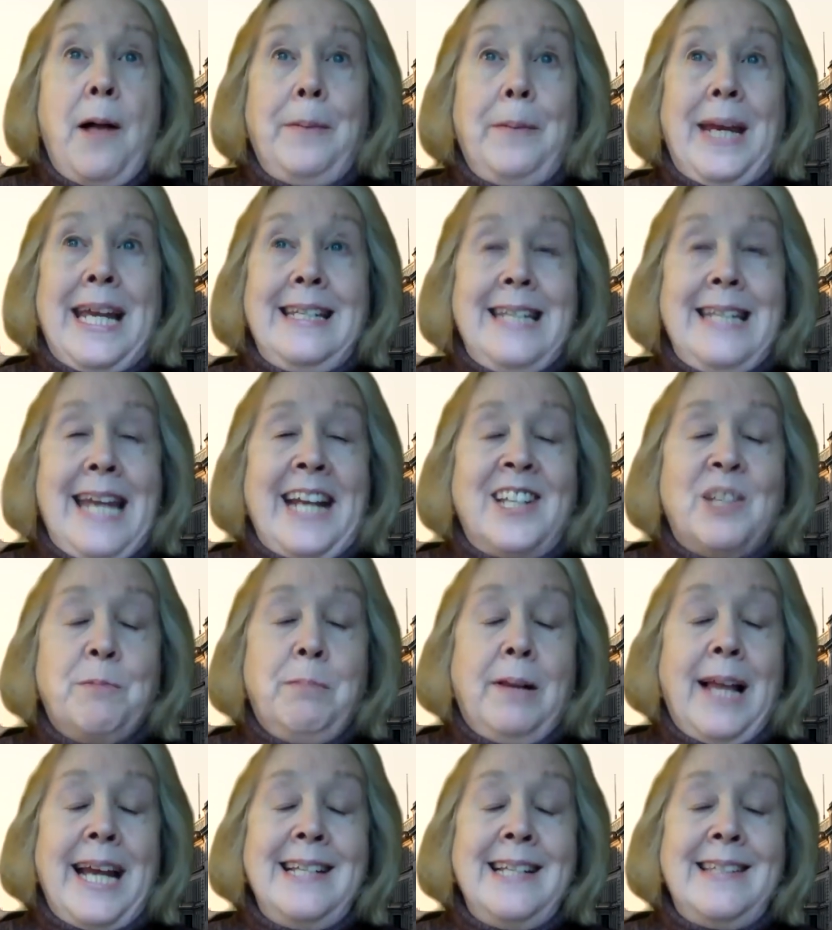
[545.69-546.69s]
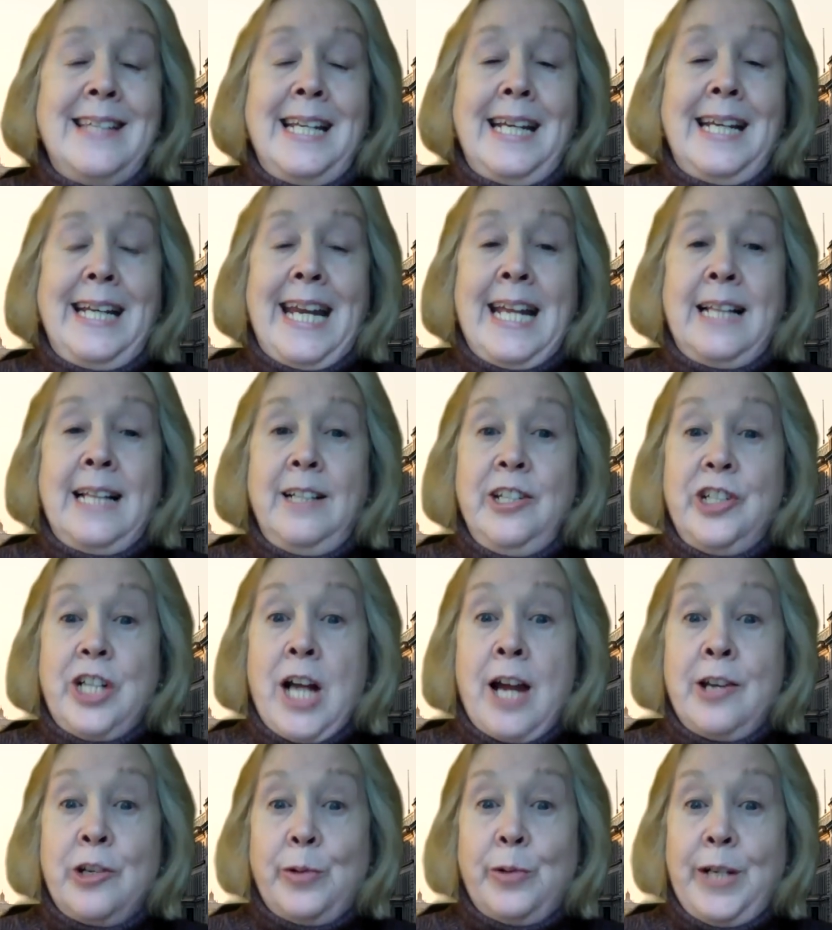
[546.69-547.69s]
It takes place in an English
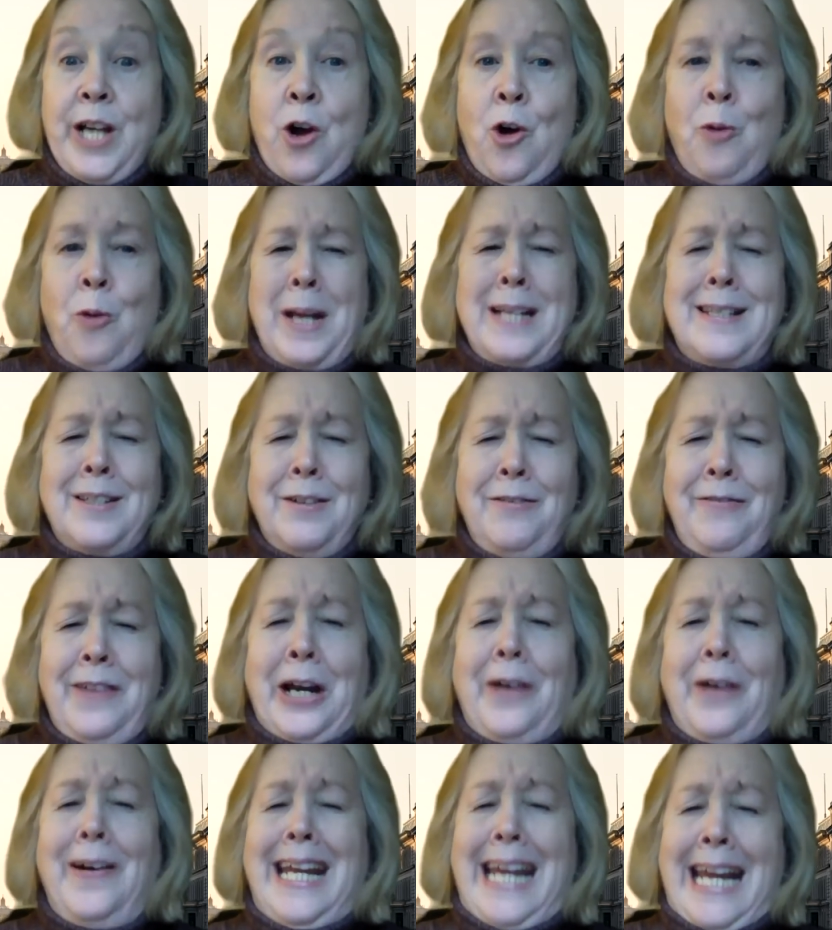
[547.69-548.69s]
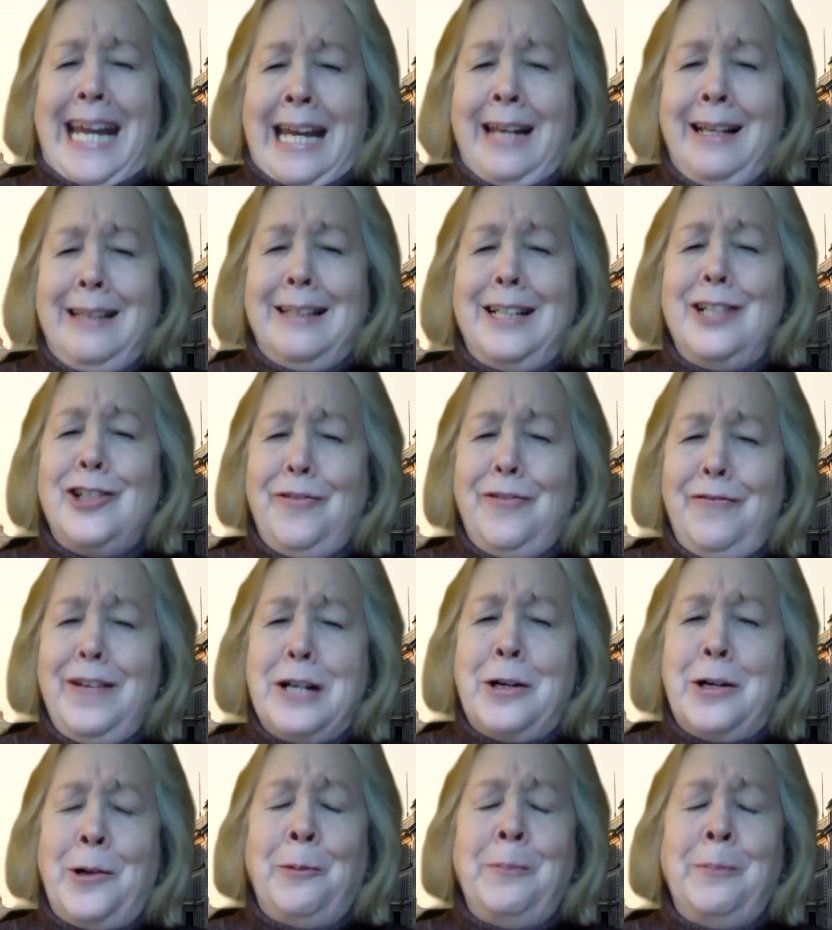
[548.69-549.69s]
country home. It's a very English
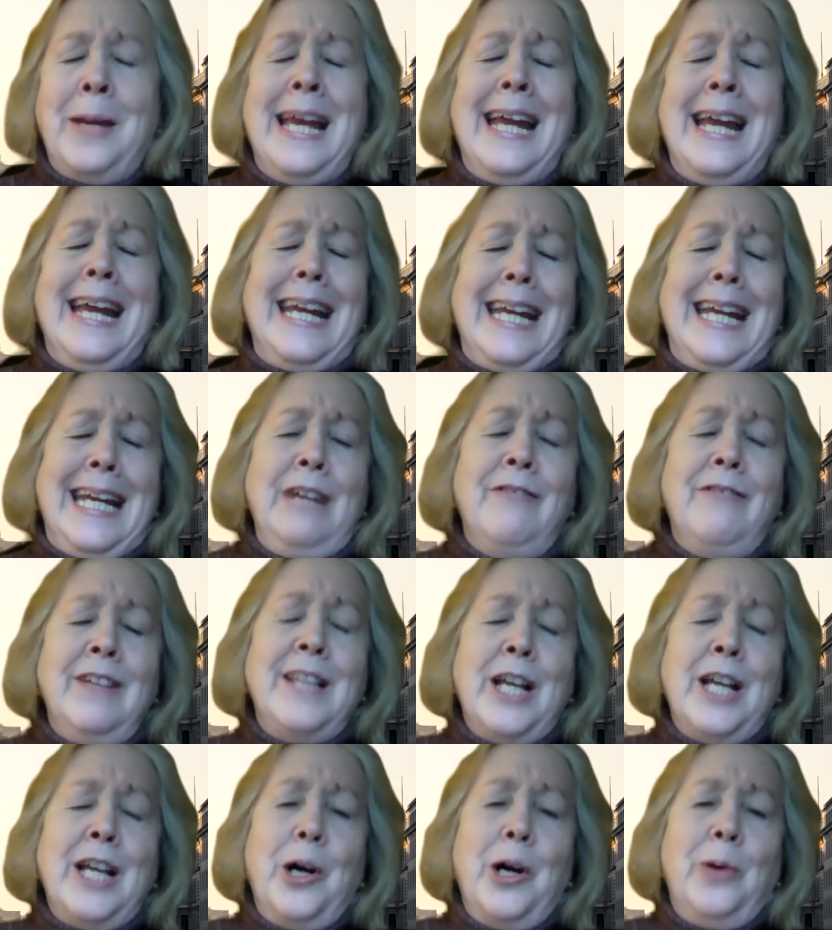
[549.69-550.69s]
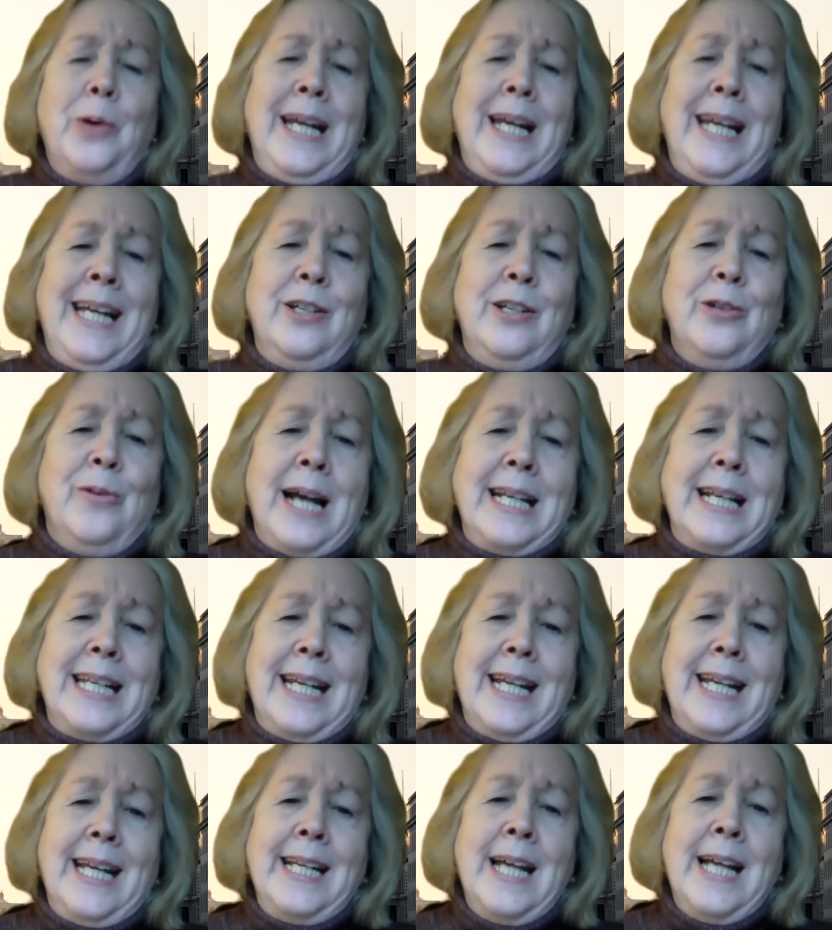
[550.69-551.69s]
film, even though he directed
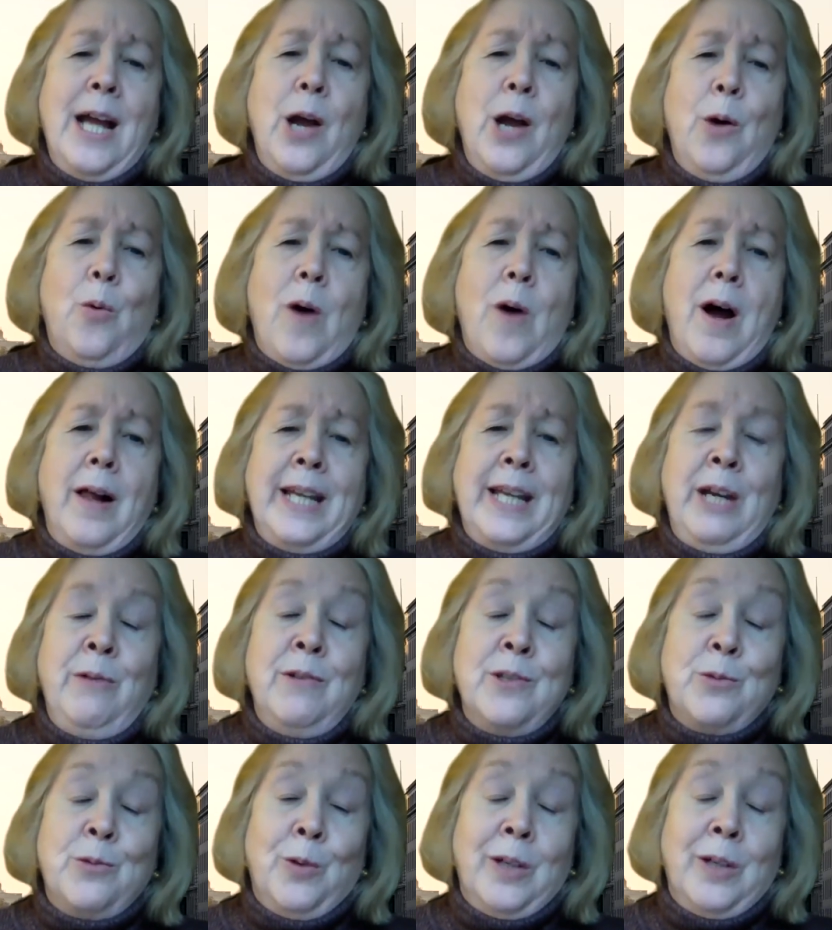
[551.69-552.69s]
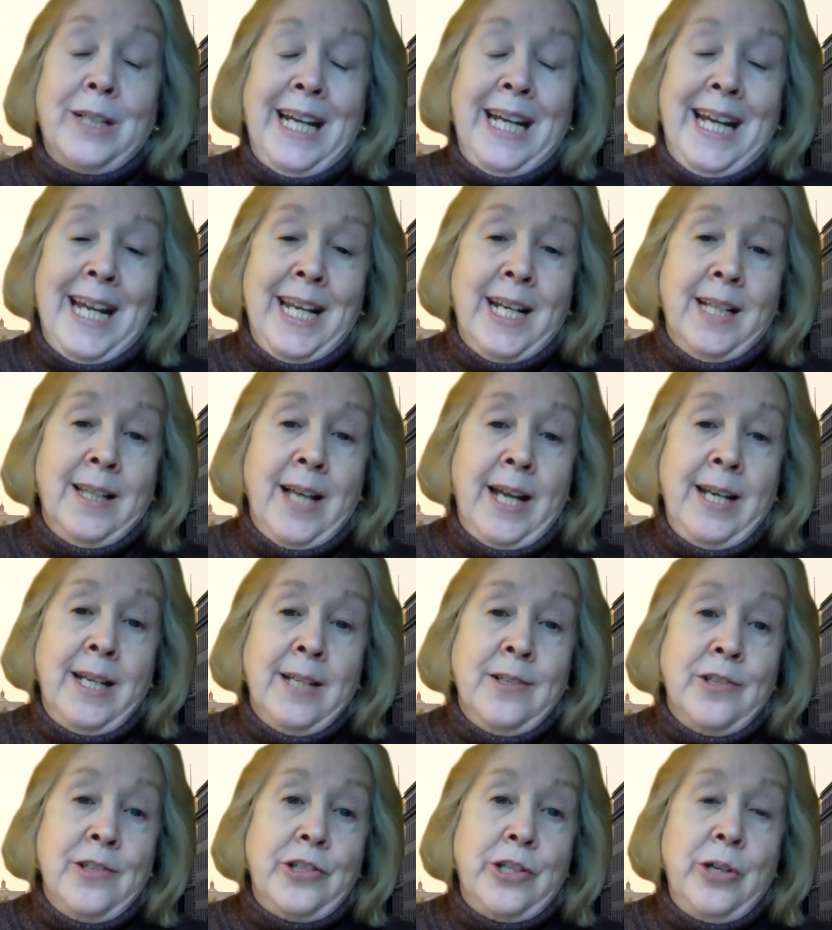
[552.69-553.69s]
it while he was working in a
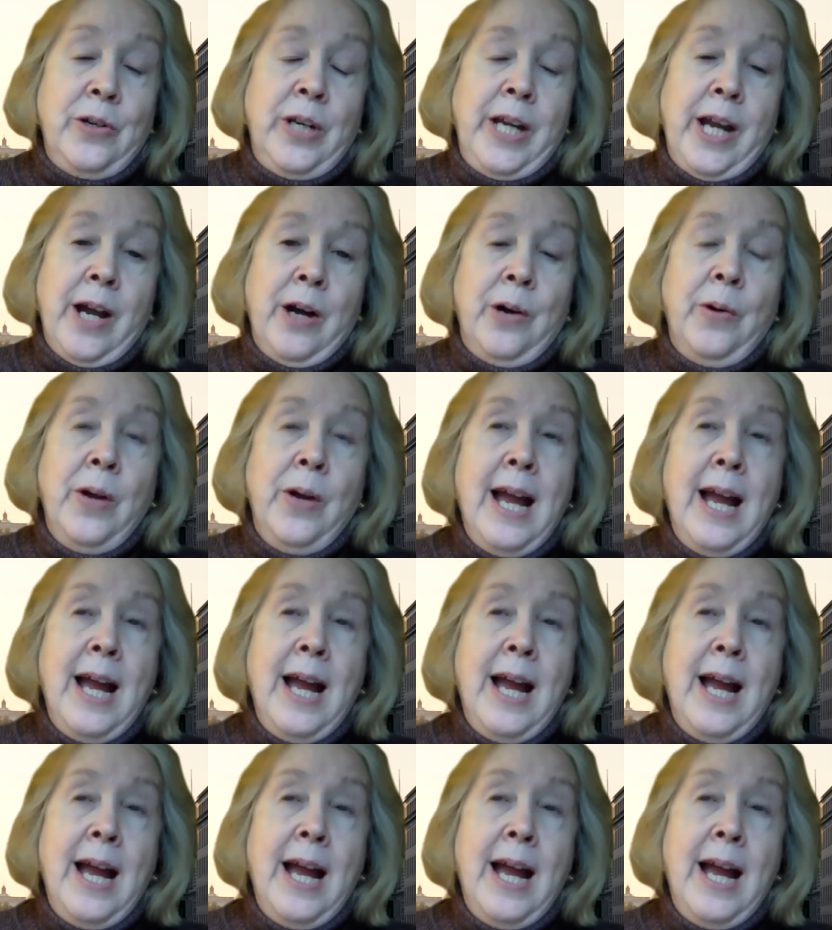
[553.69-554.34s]
London studio.